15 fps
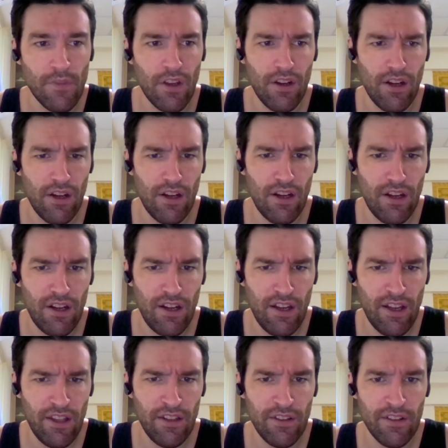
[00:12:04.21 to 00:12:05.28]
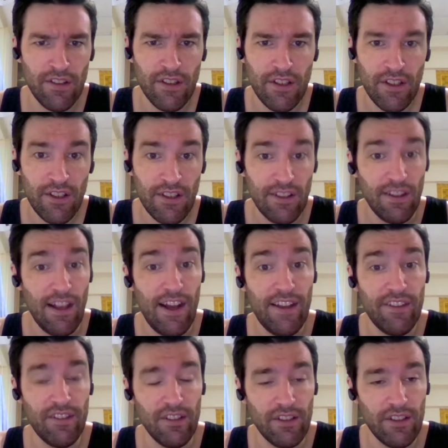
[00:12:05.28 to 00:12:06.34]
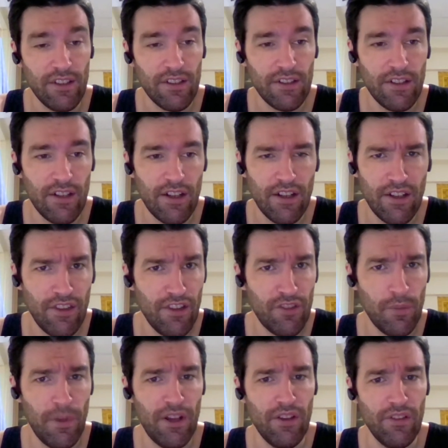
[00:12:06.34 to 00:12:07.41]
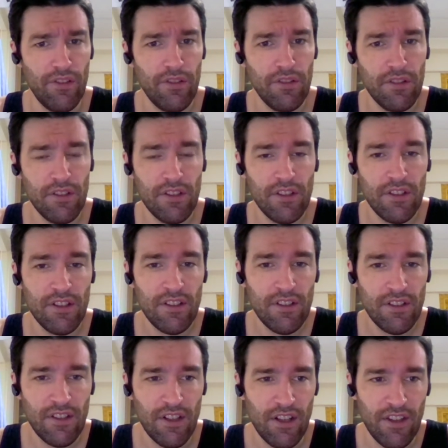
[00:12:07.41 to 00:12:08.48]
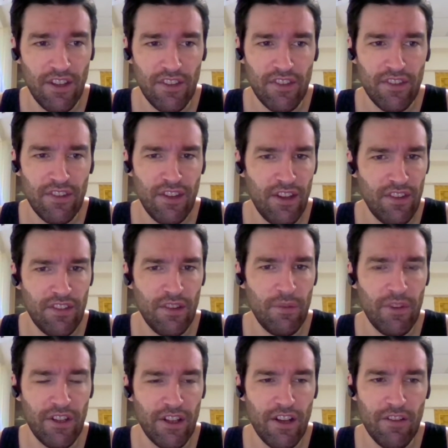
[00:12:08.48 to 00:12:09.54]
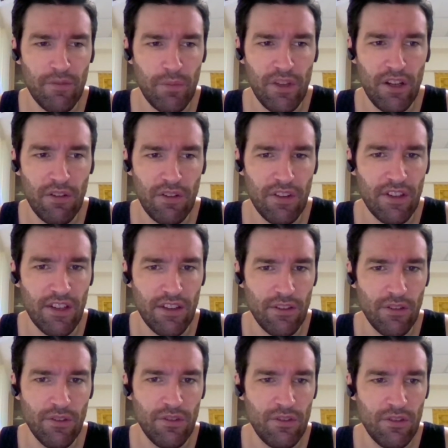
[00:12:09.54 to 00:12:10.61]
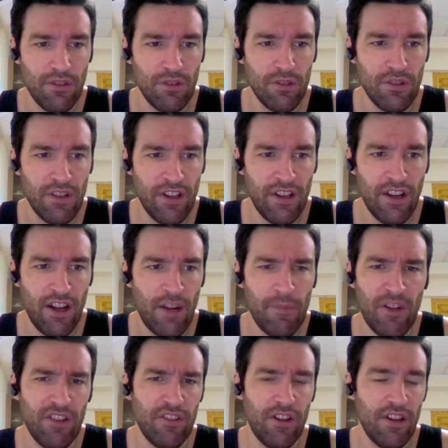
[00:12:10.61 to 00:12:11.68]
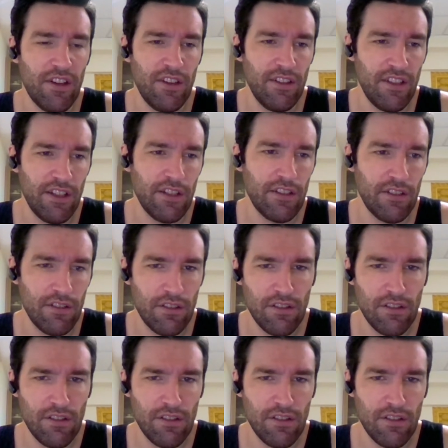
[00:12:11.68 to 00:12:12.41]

And lastly, the smells. That's not something I've been able to get used to. And I'm not talking like